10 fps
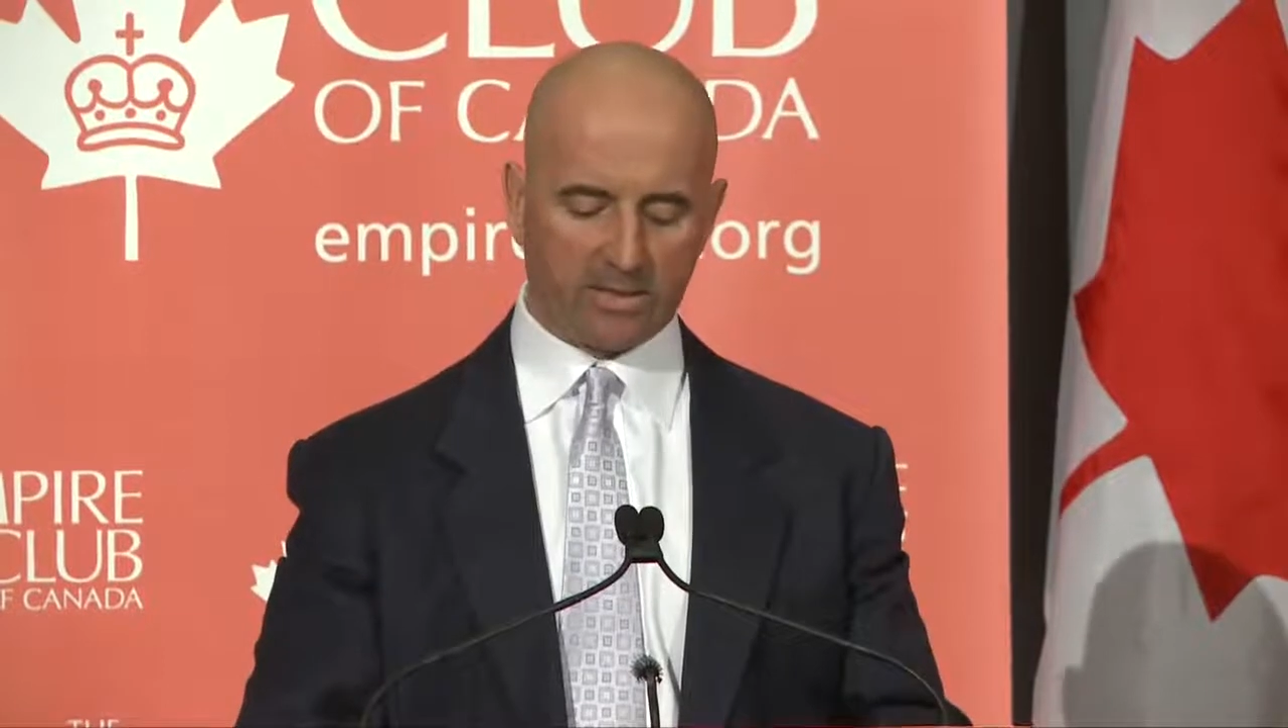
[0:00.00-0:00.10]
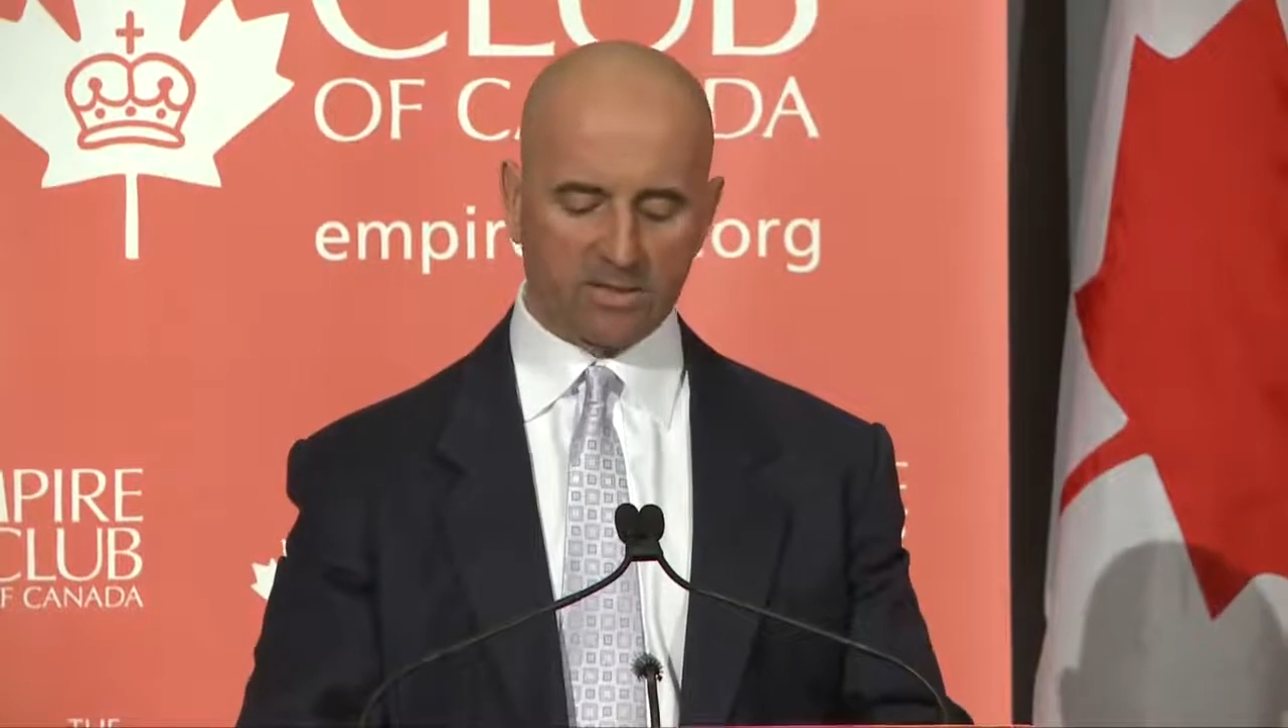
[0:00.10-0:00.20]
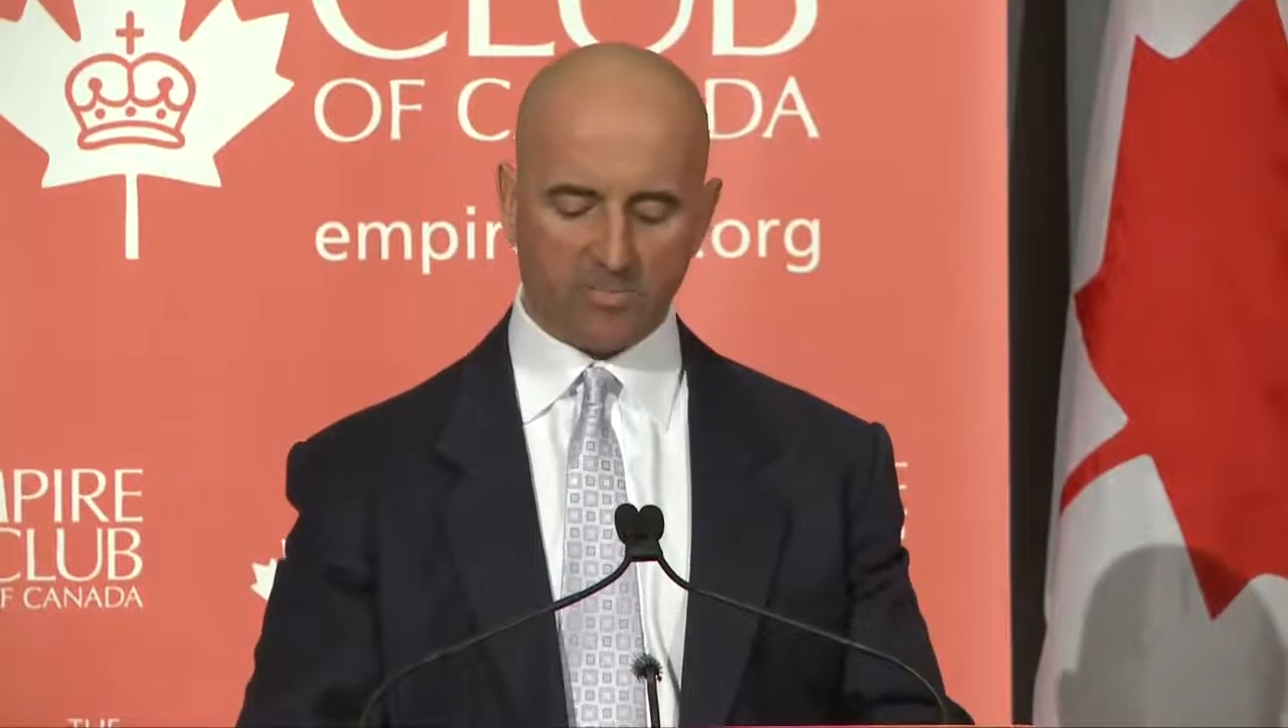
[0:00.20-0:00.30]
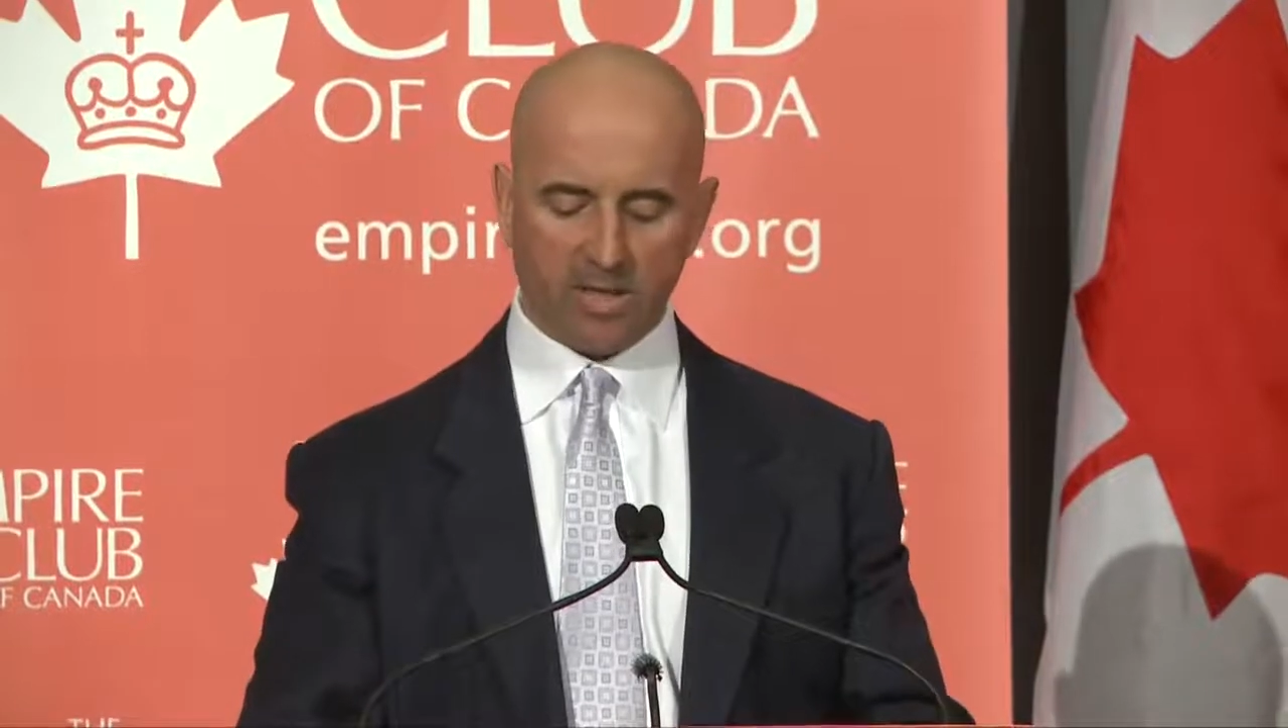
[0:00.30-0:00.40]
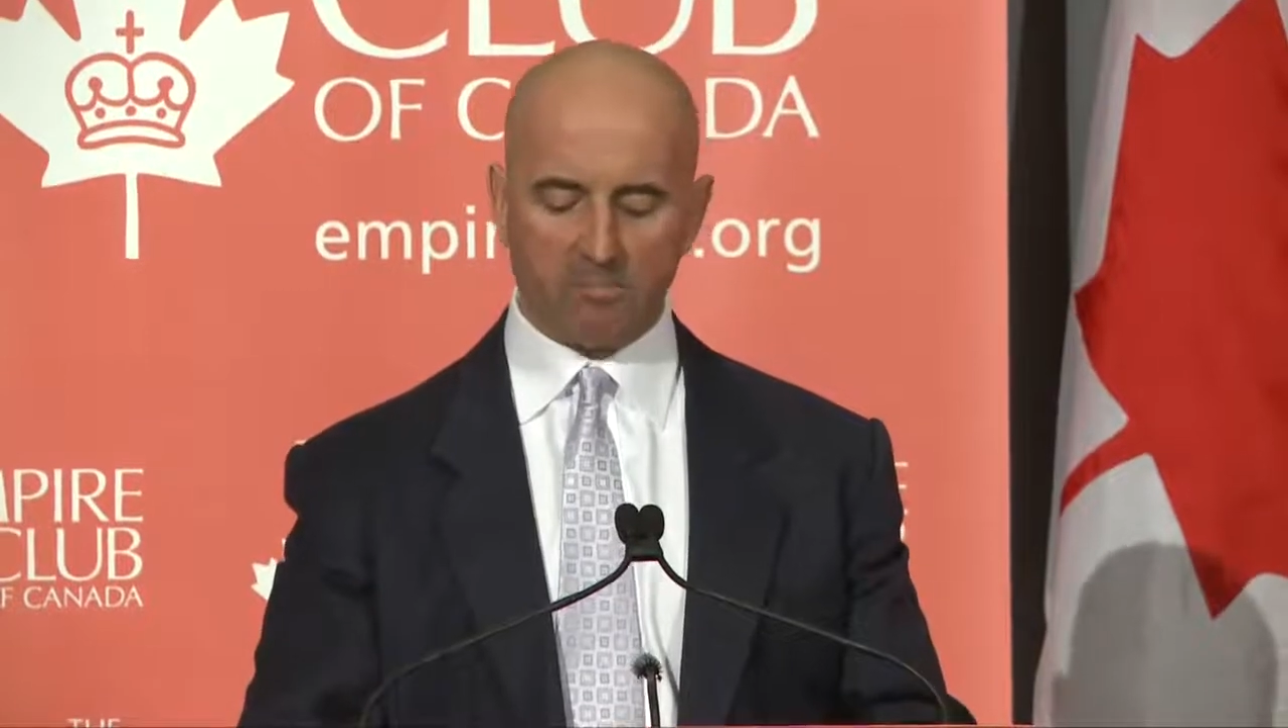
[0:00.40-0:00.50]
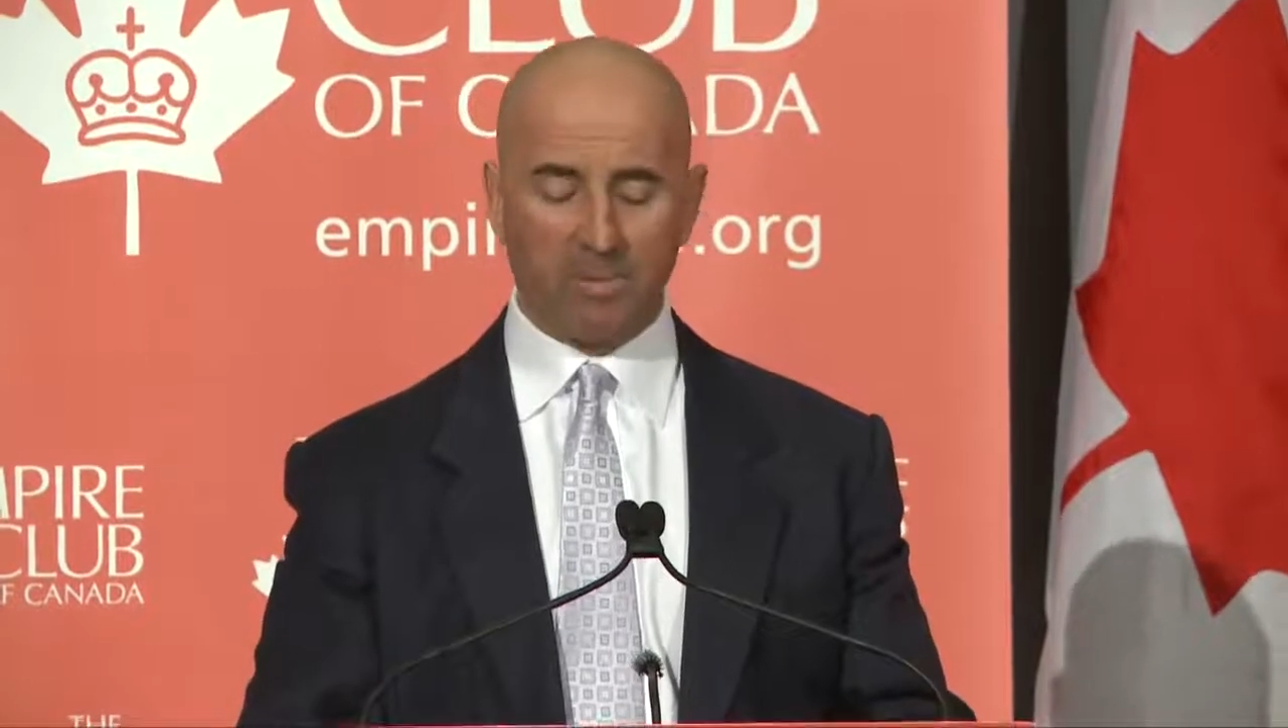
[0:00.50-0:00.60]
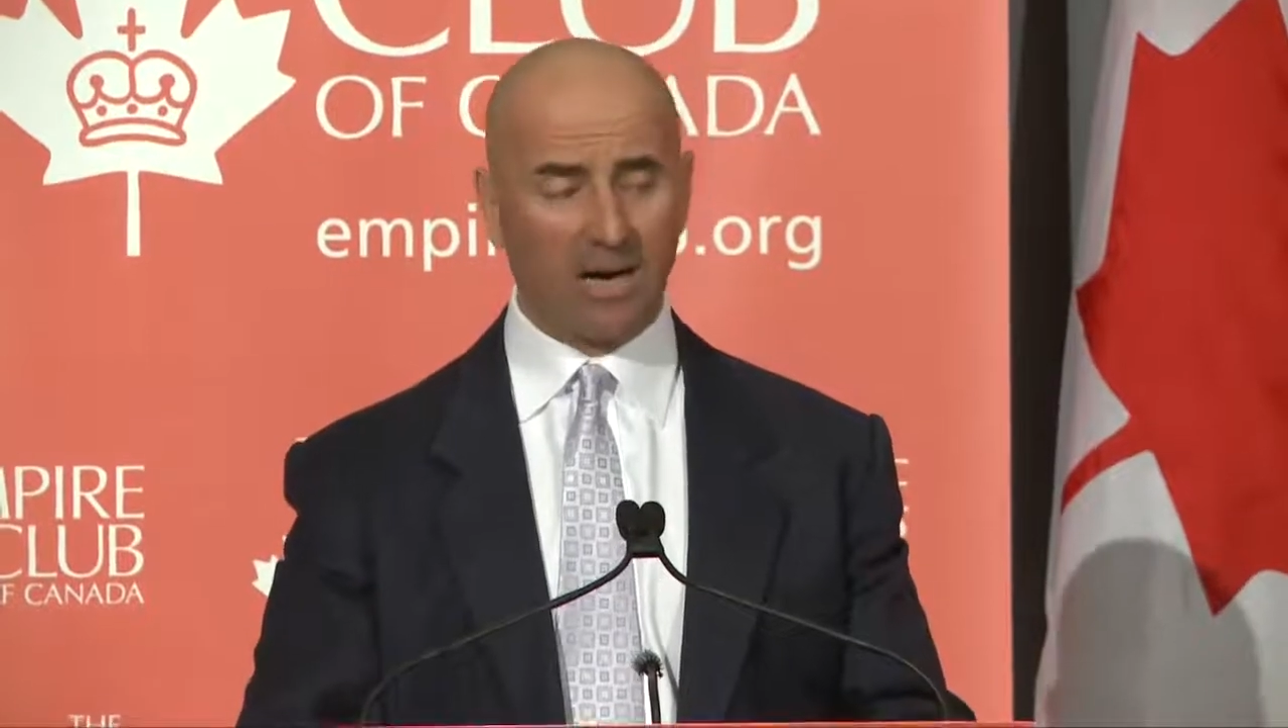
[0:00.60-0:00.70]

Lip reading: in speed,